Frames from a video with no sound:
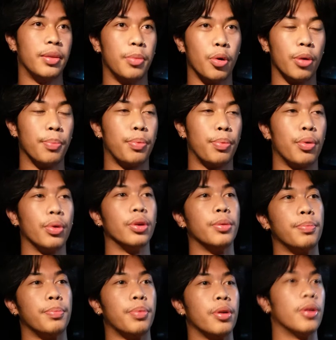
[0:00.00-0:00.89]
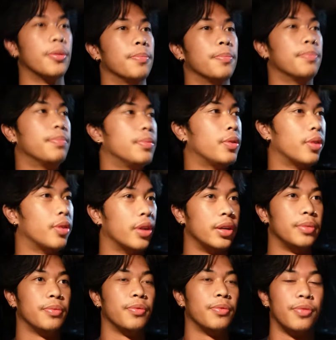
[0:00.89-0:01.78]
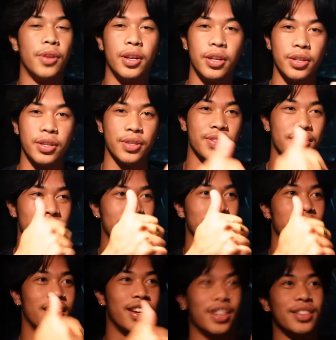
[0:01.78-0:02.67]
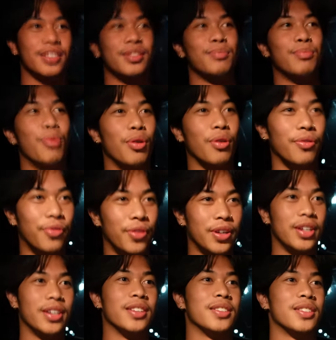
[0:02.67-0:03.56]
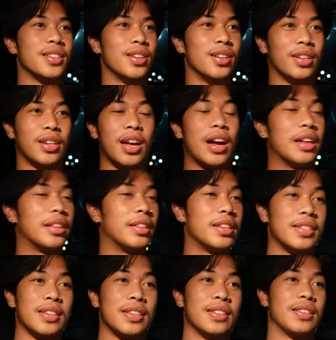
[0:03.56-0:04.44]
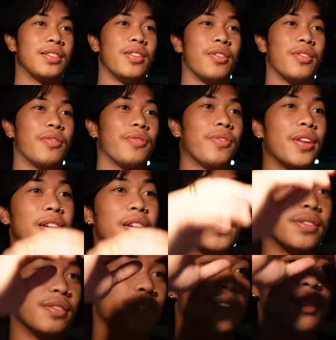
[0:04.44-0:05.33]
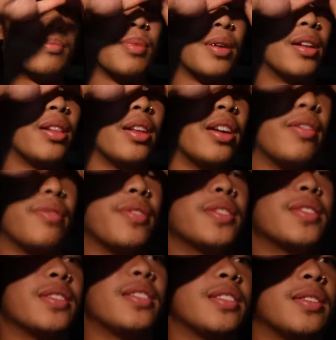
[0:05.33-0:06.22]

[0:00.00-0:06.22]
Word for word: The more important part, all right? Fitness. Yes, more fitness talk. Ah, this is another phase in my life, isn't